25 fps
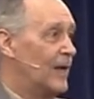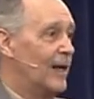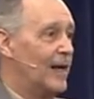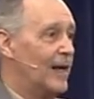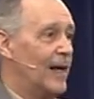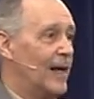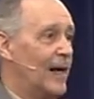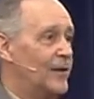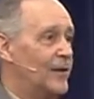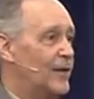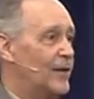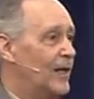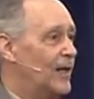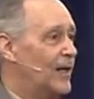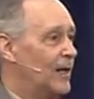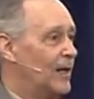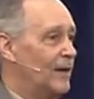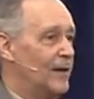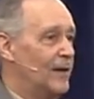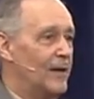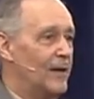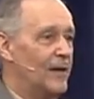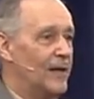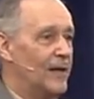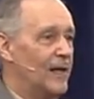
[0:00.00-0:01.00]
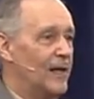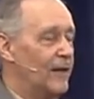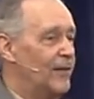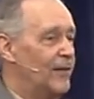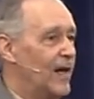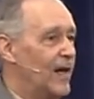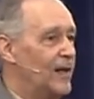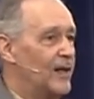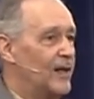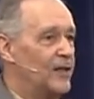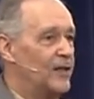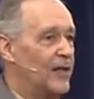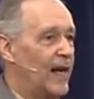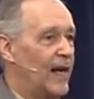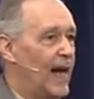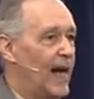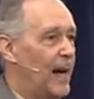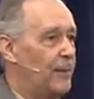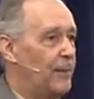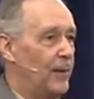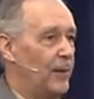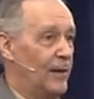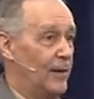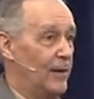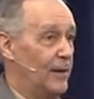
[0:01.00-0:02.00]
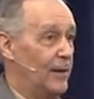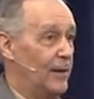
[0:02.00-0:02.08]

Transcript: I tell you, if that doesn't happen,